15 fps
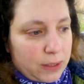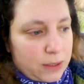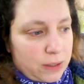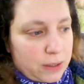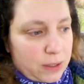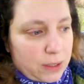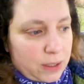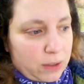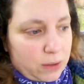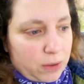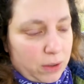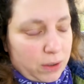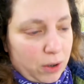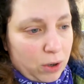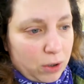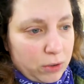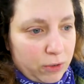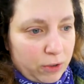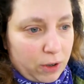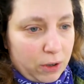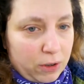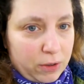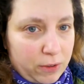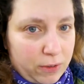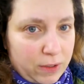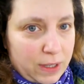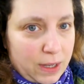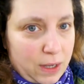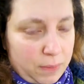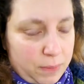and it hurts her to
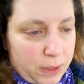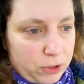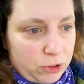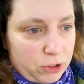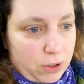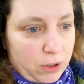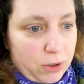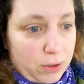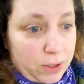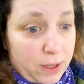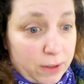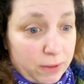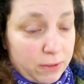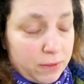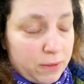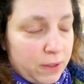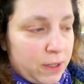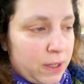see how much it hurt us.